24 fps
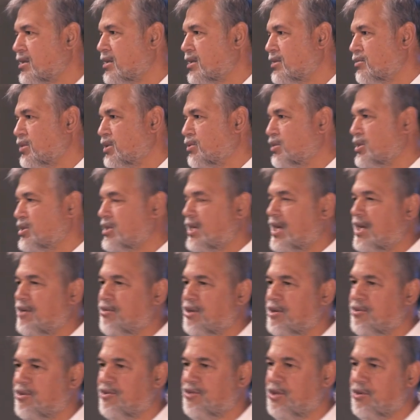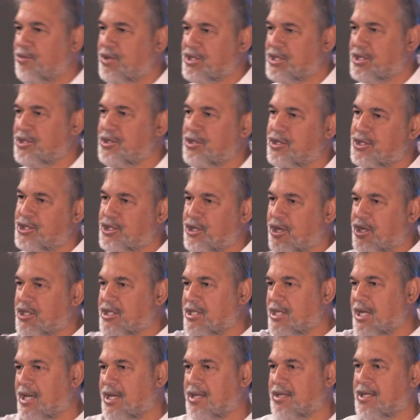There was a new
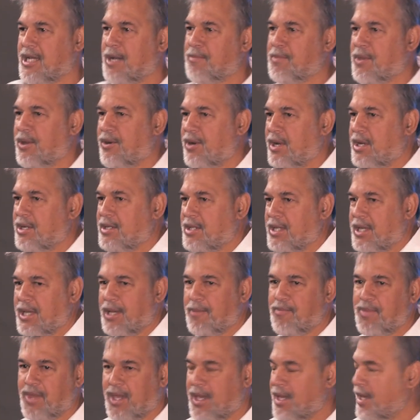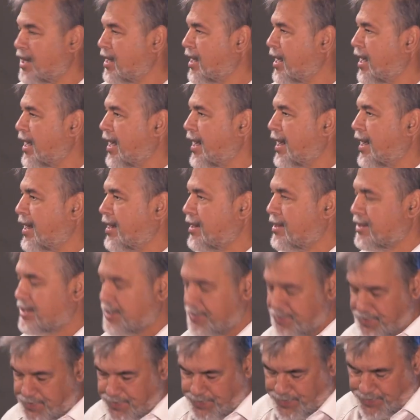church up the road there,
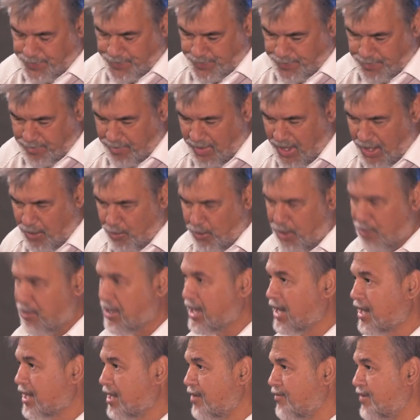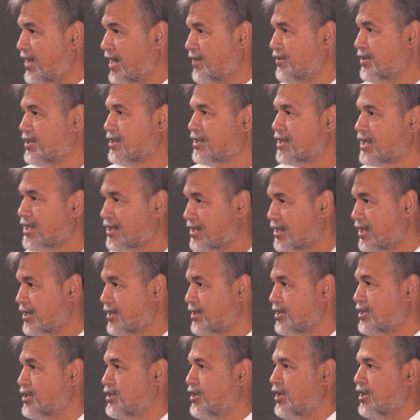and we were going to go to
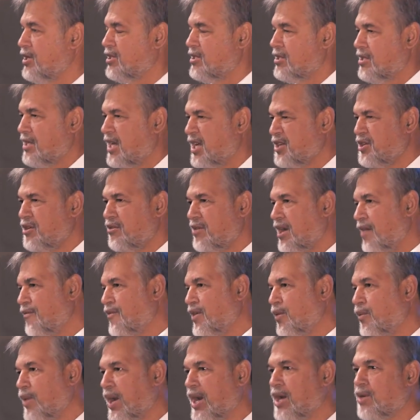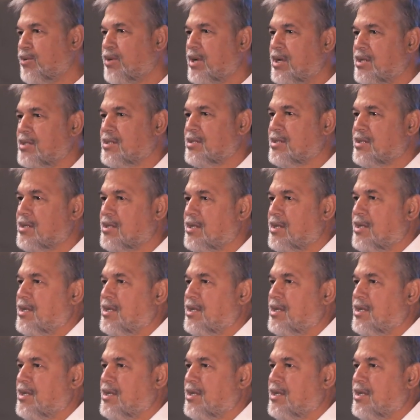this church. And I knew roughly where it was.